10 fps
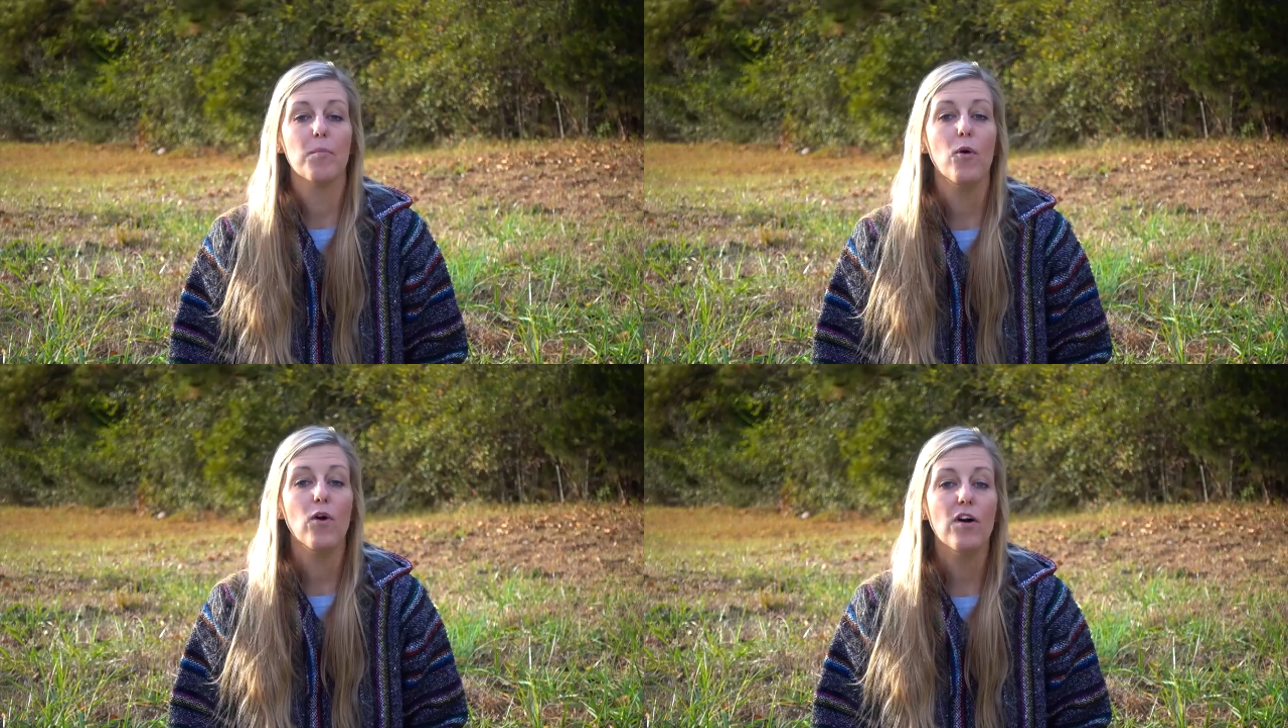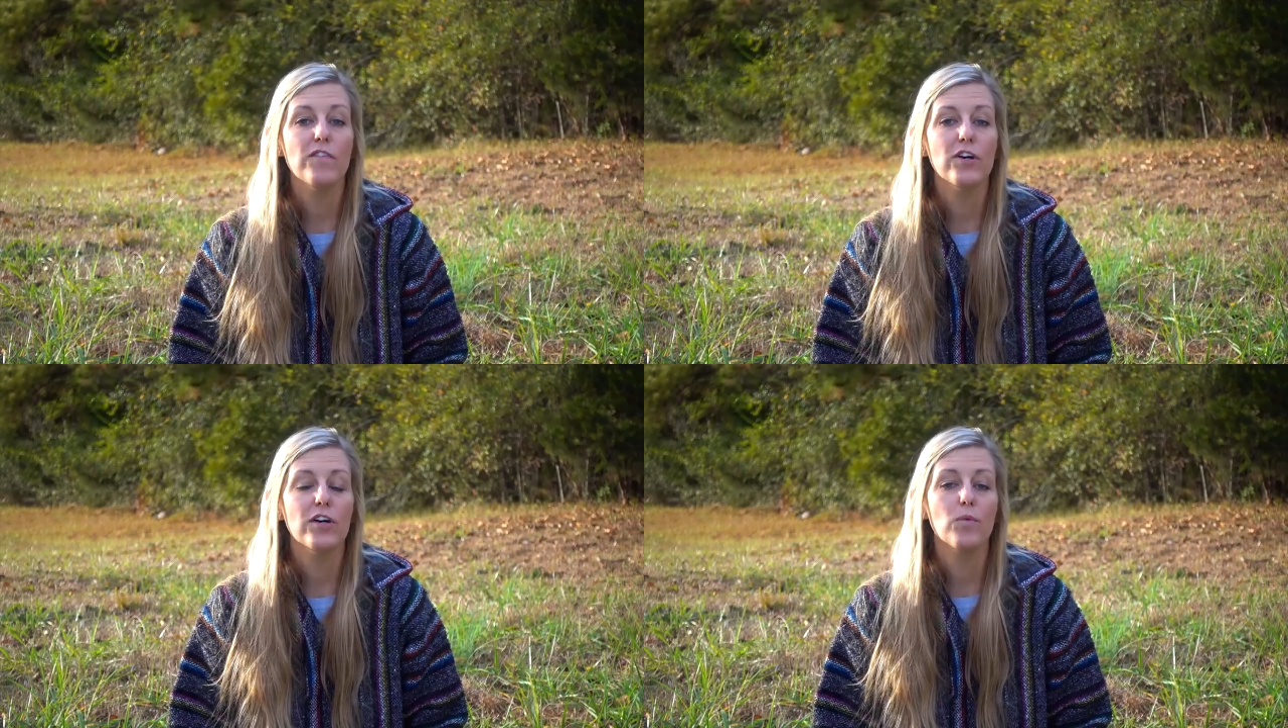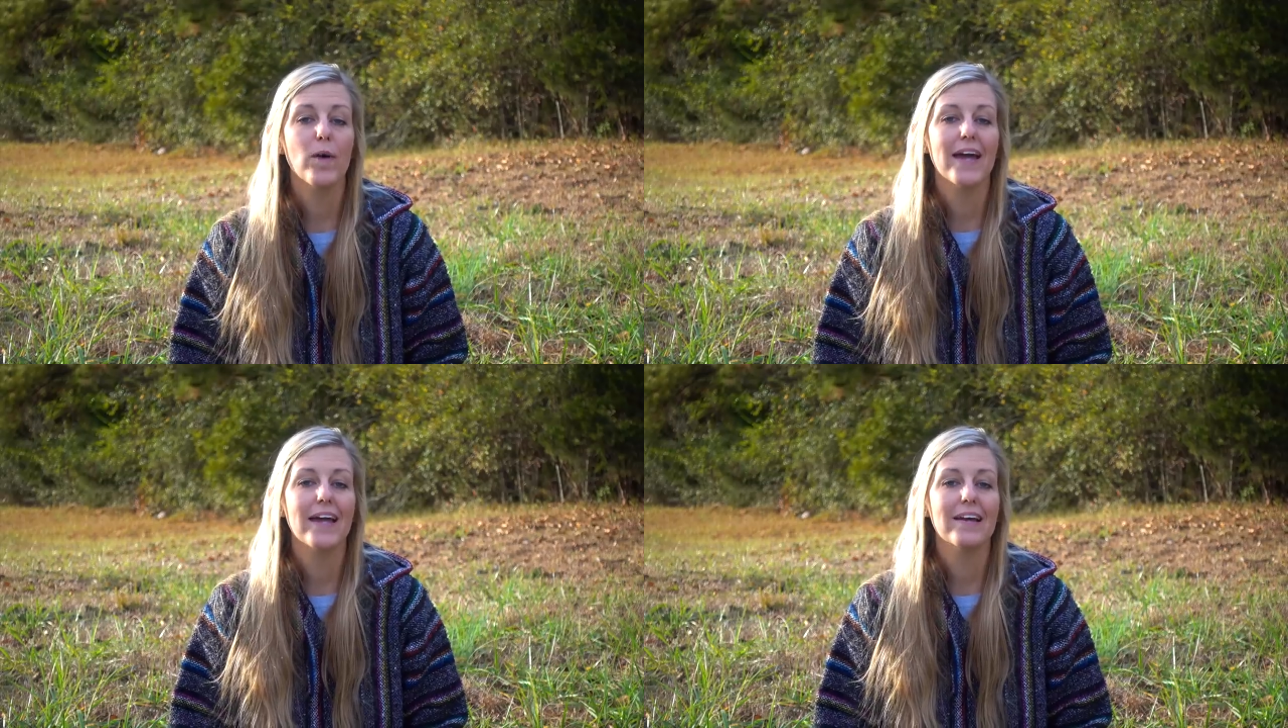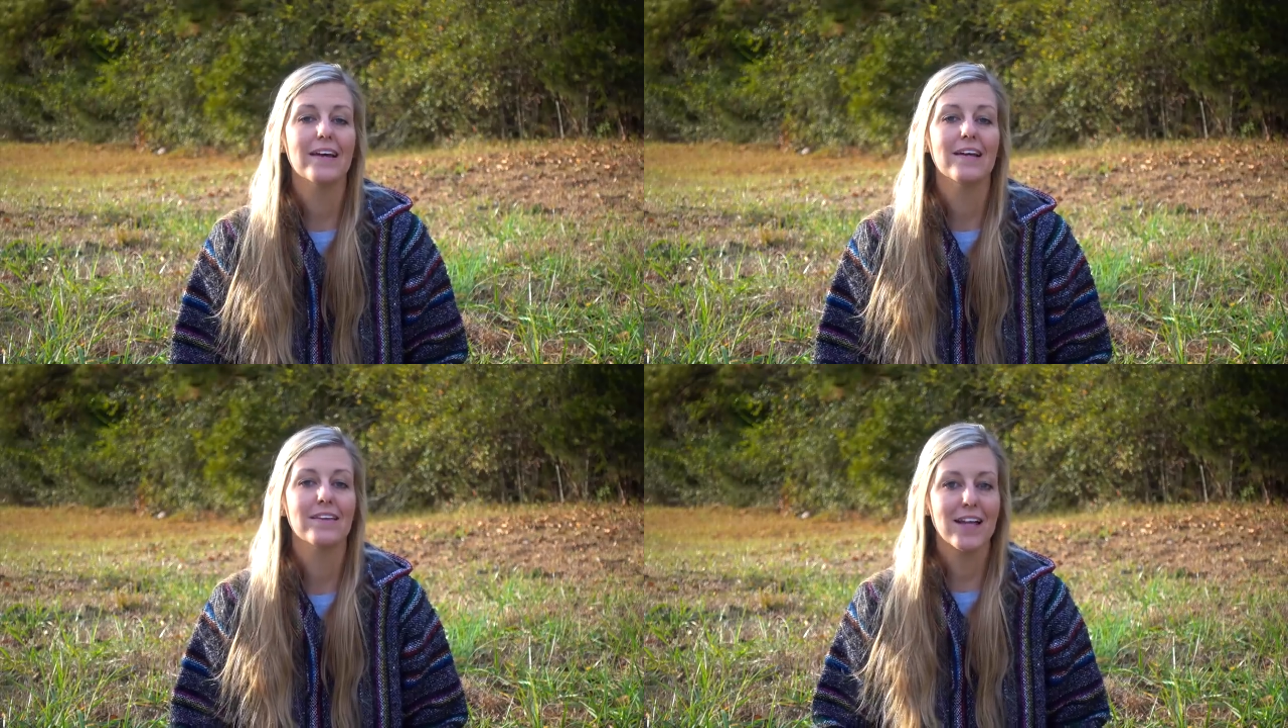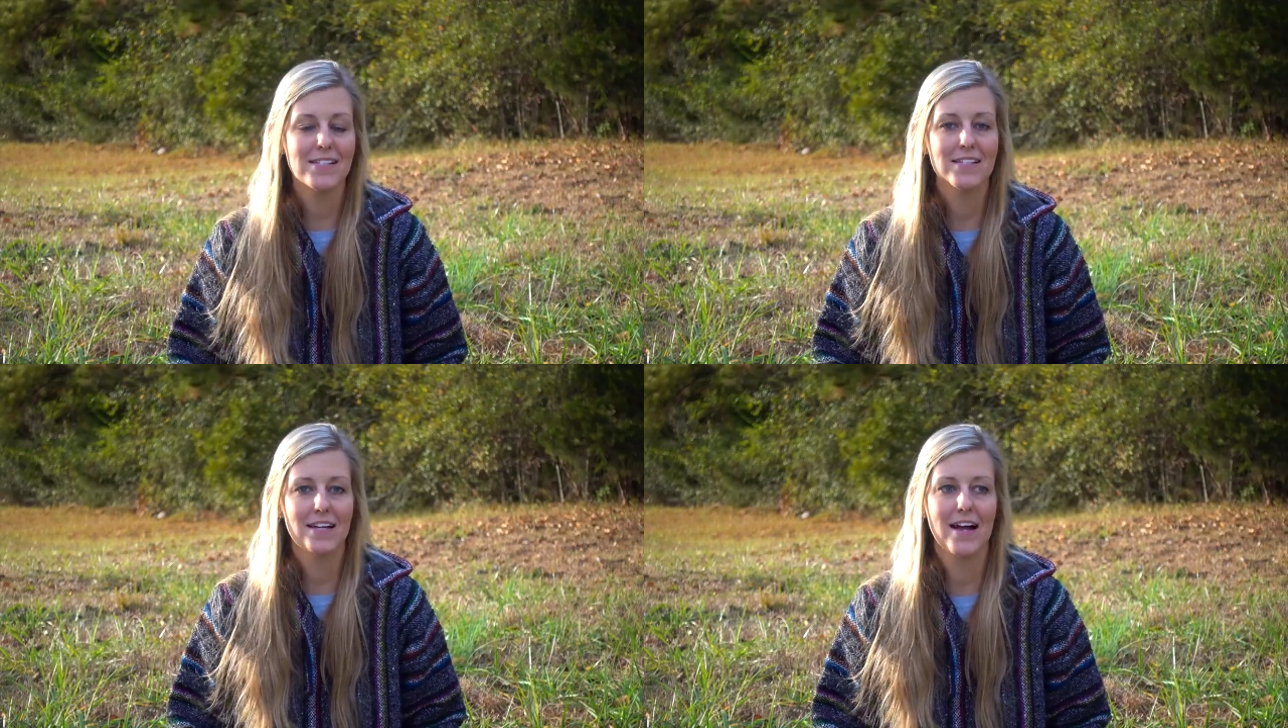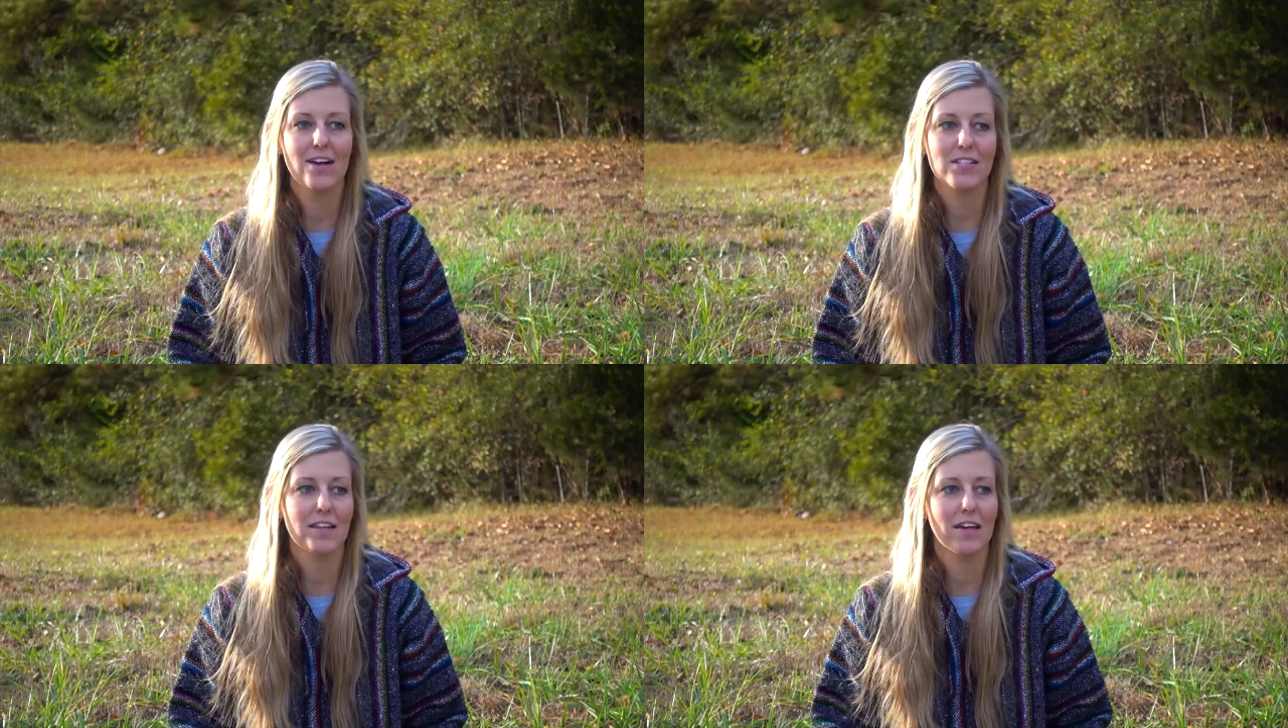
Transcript: The pour over weighed less than an ounce.